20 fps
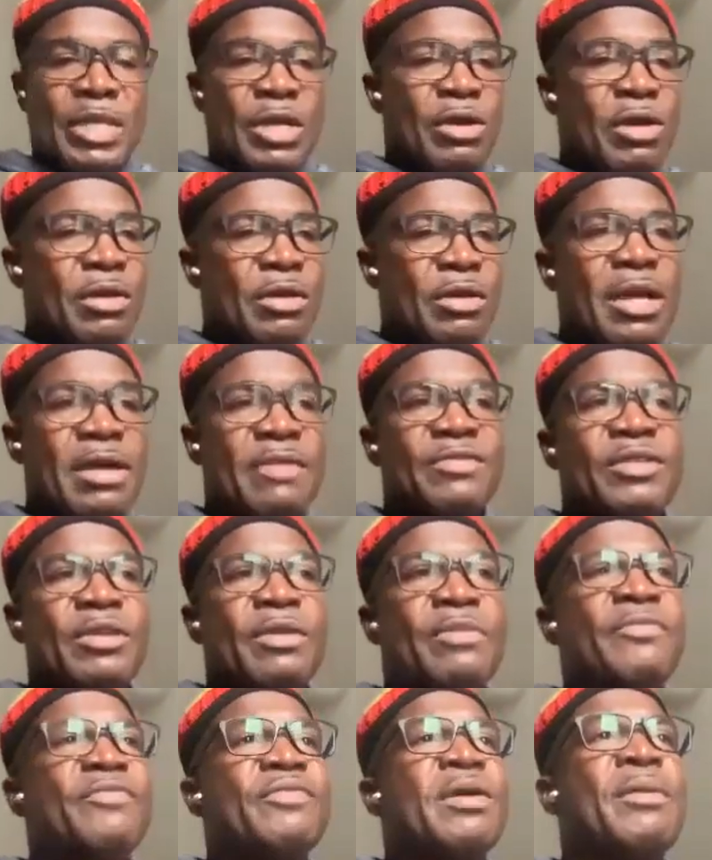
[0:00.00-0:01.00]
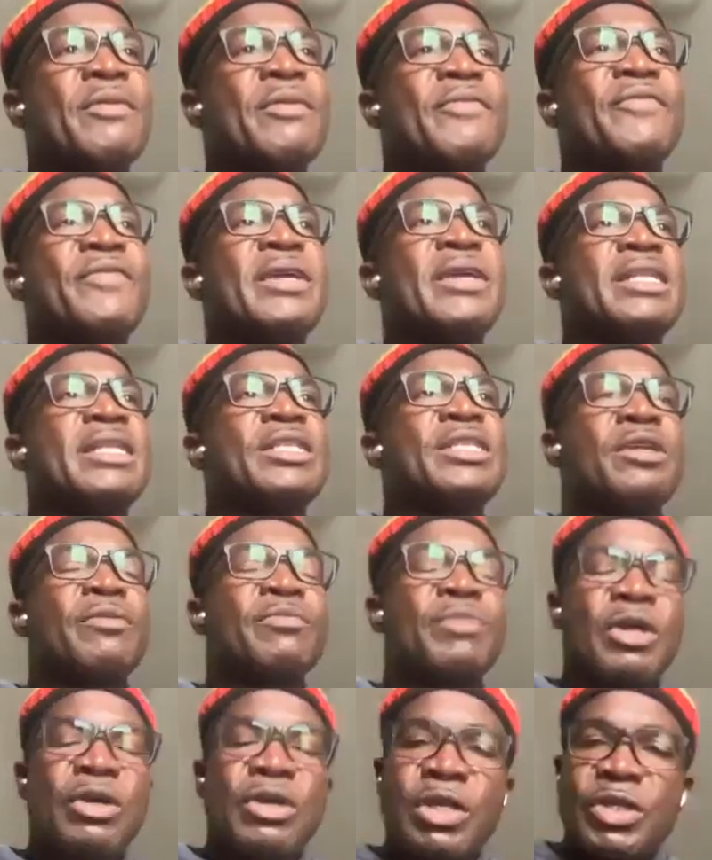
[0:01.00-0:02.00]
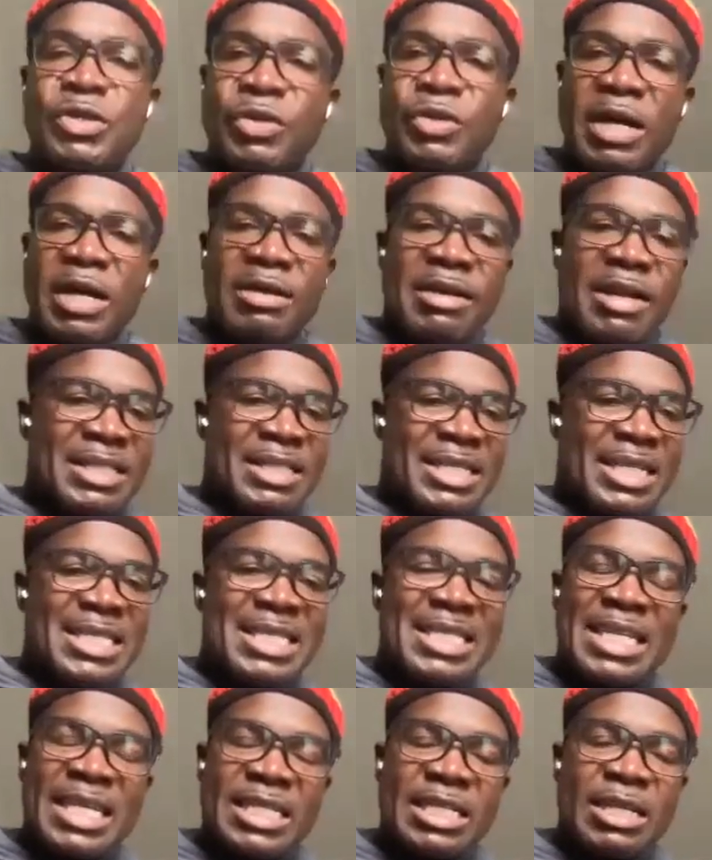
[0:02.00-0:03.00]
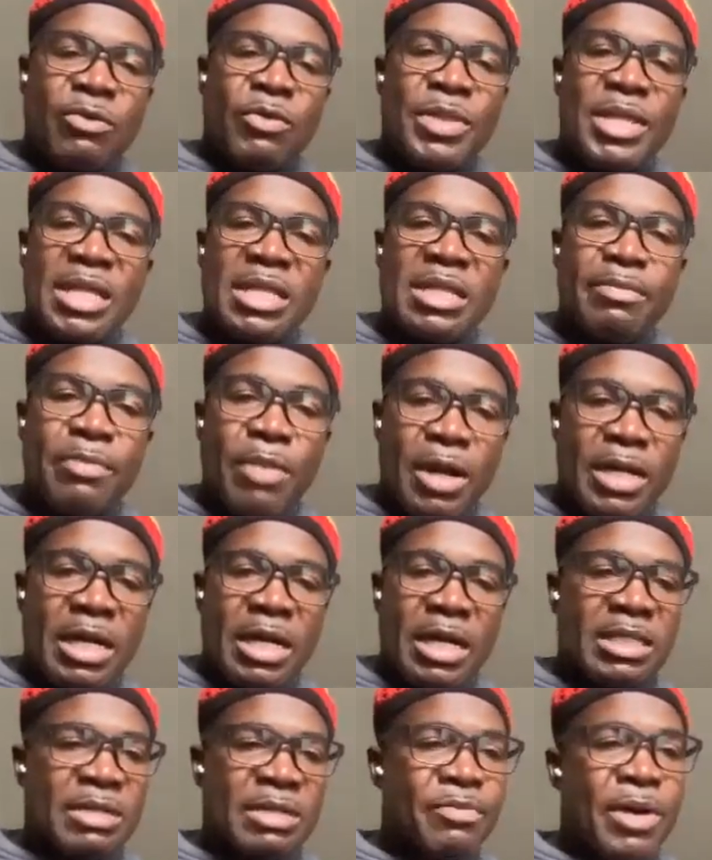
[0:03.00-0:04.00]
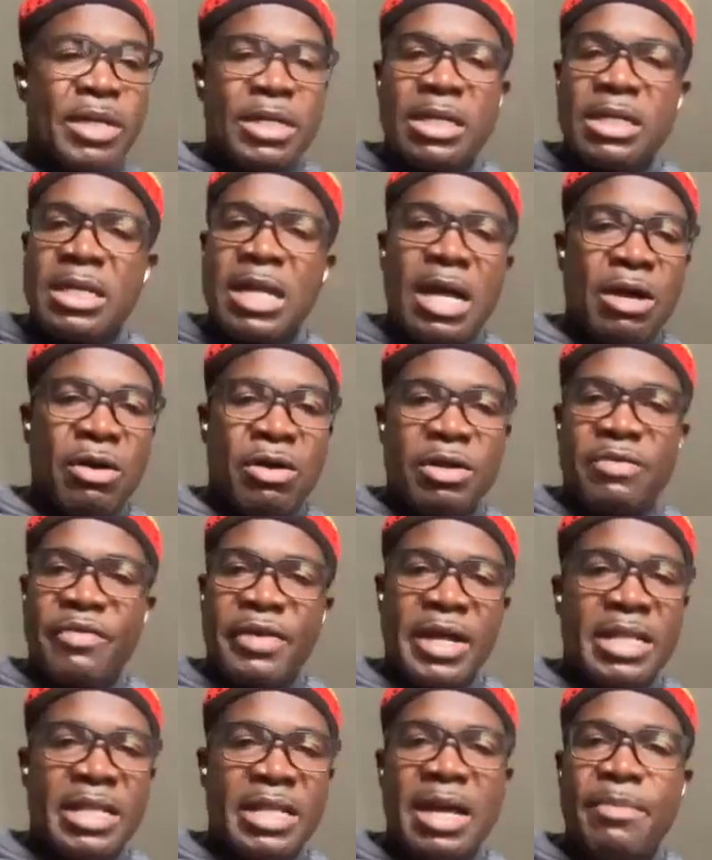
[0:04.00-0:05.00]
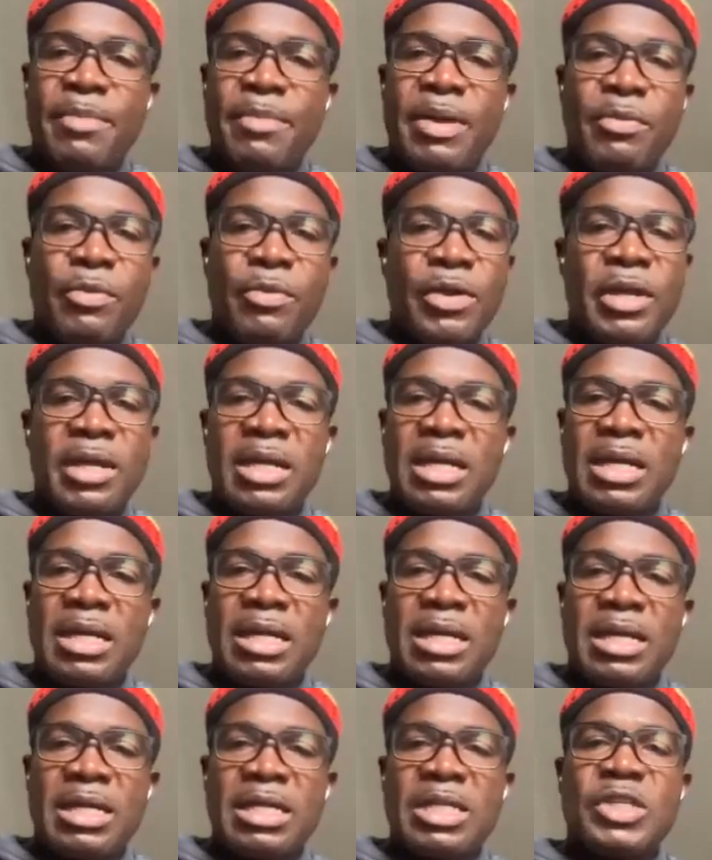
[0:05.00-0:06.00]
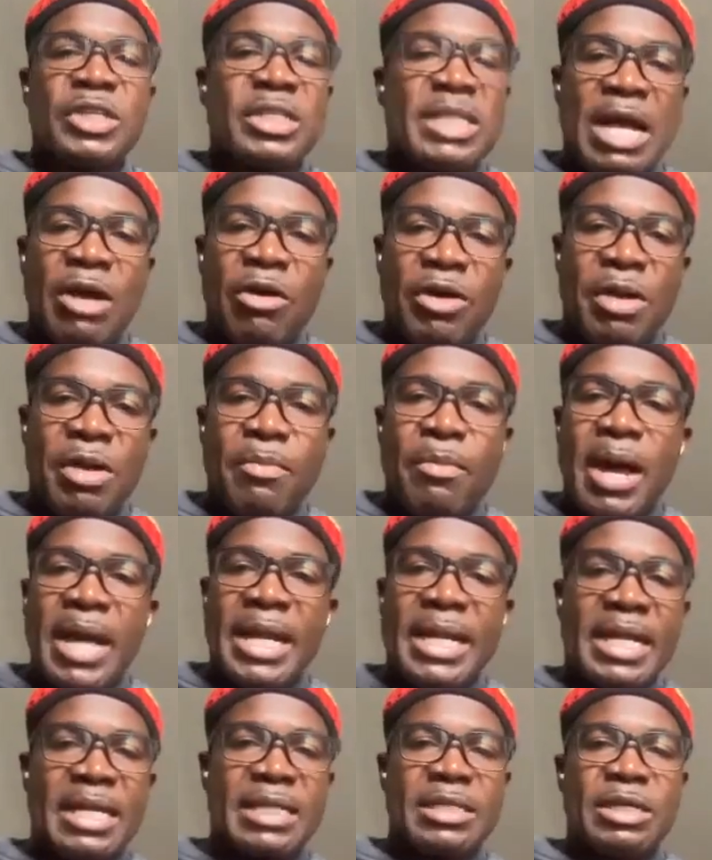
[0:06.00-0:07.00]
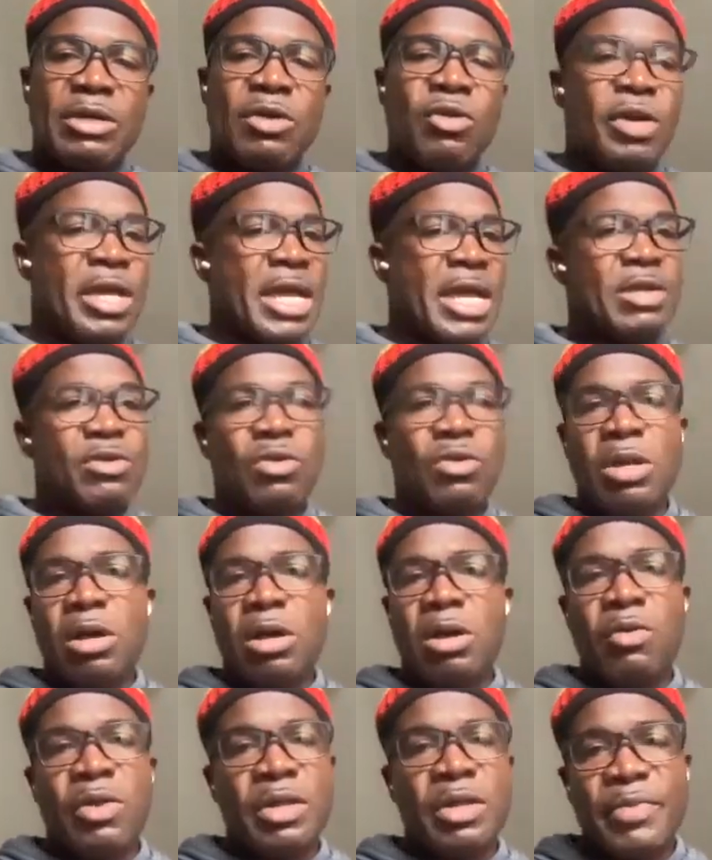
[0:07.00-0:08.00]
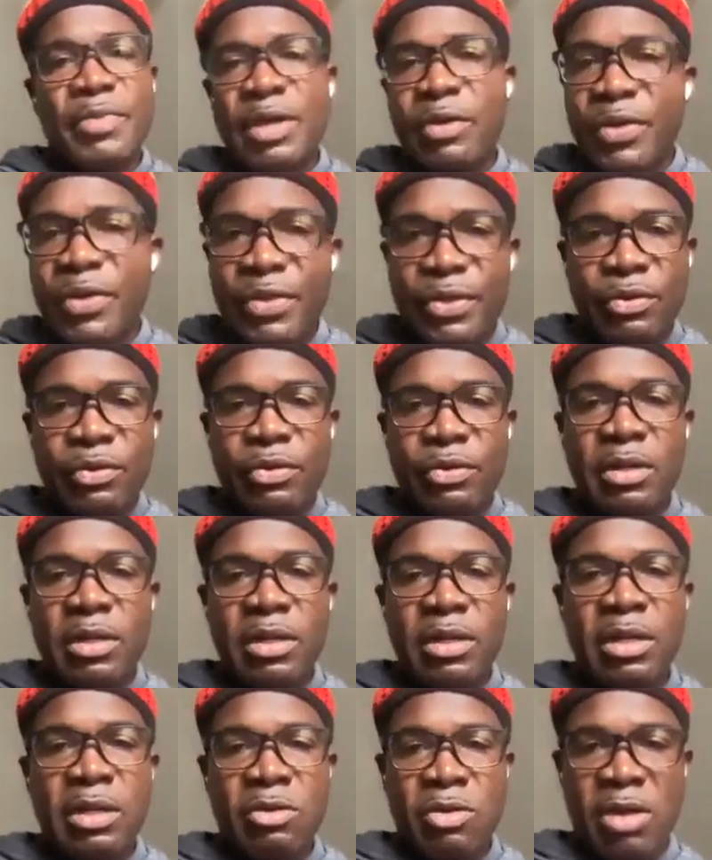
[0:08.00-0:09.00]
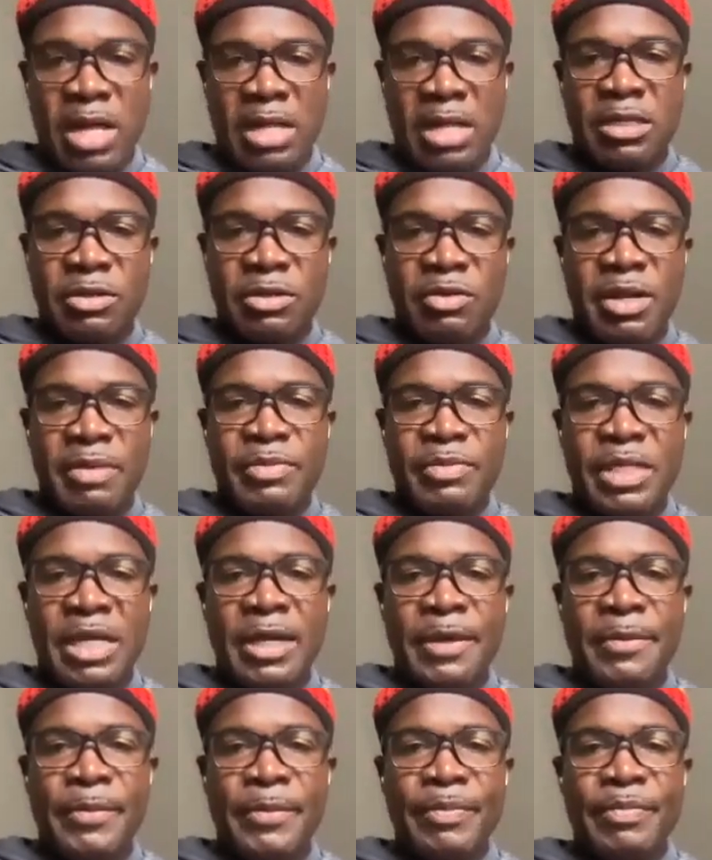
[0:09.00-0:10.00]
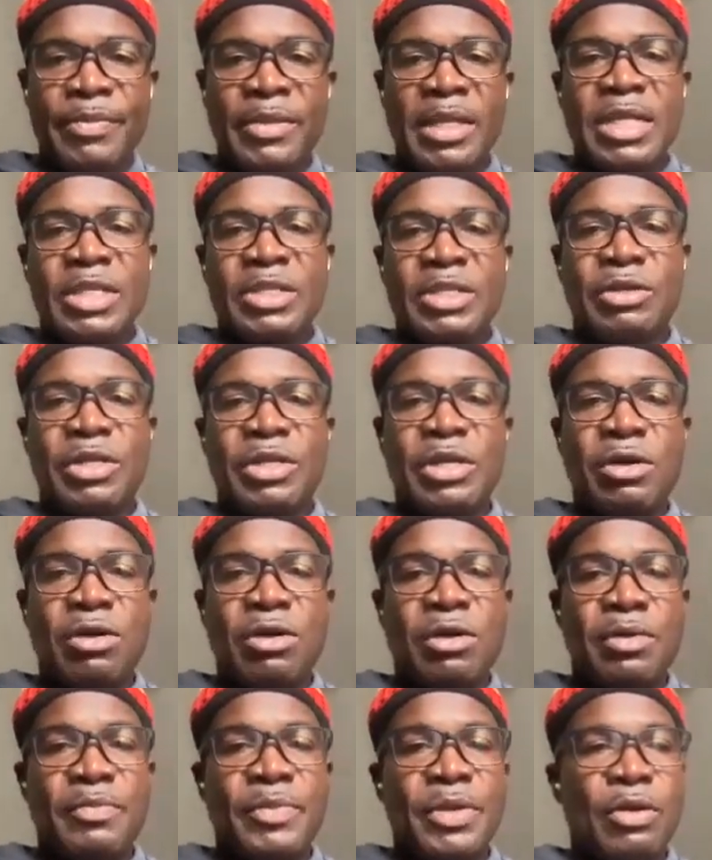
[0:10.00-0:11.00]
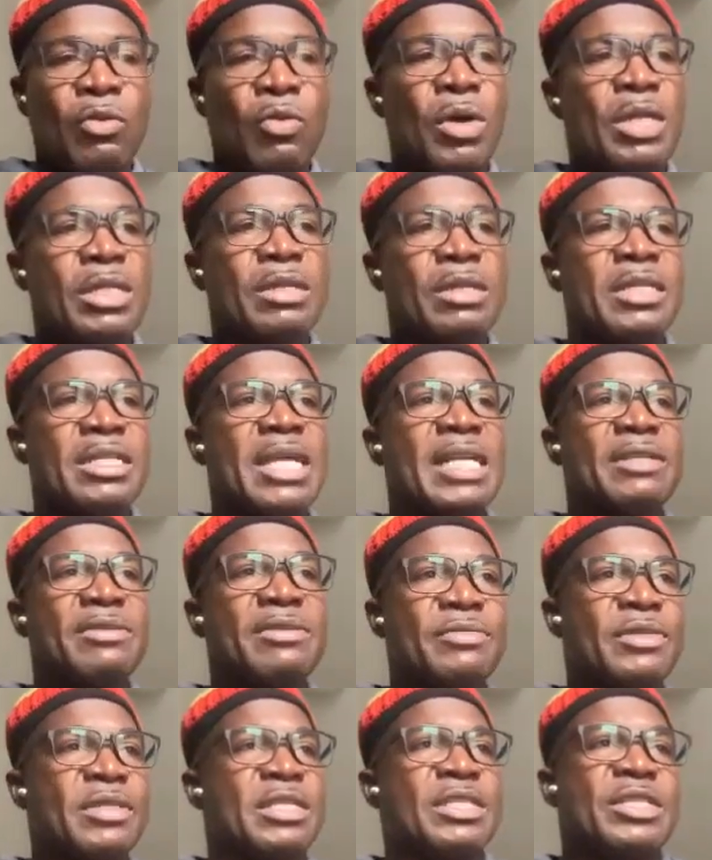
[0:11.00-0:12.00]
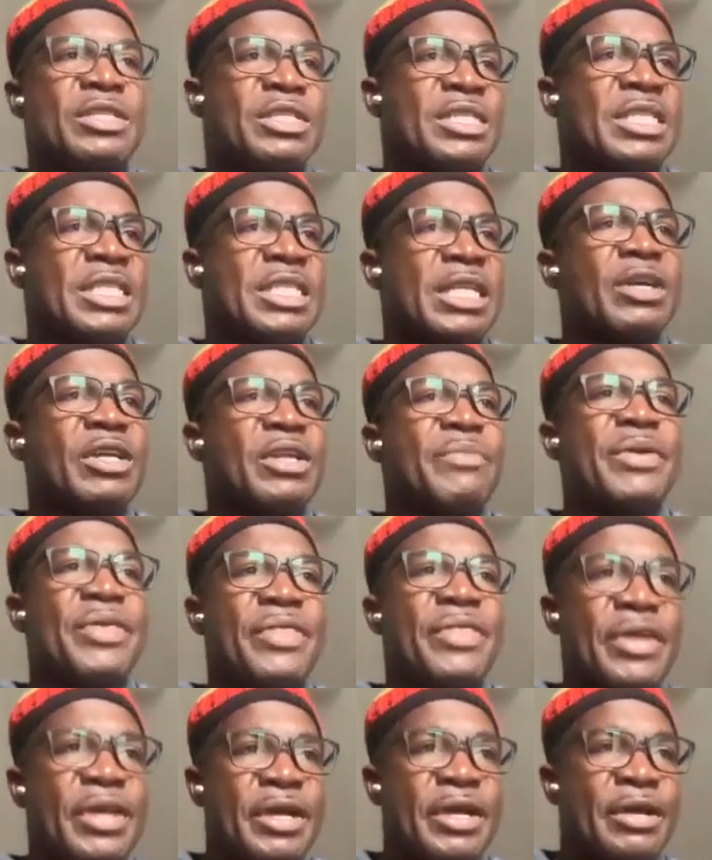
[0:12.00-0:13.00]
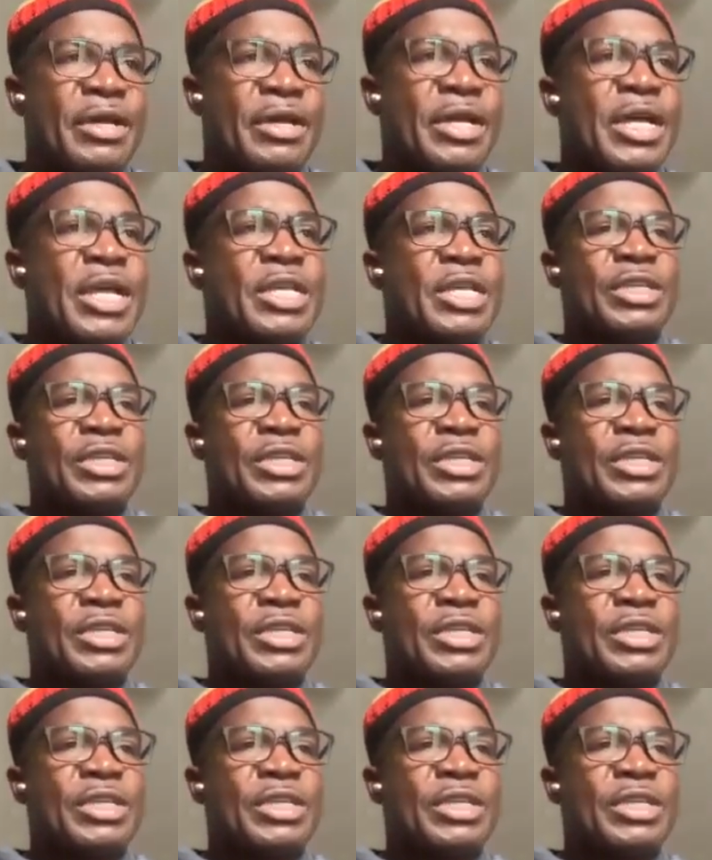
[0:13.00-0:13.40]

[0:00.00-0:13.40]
You're gonna have some form of feeling, something gonna trigger that sensation within the body, because the body is not gonna forget that memory. Just like how your mind can say, okay, I no longer want to be with you. You know, understand what I'm saying? So you're gonna be wanting, that's still gonna be there.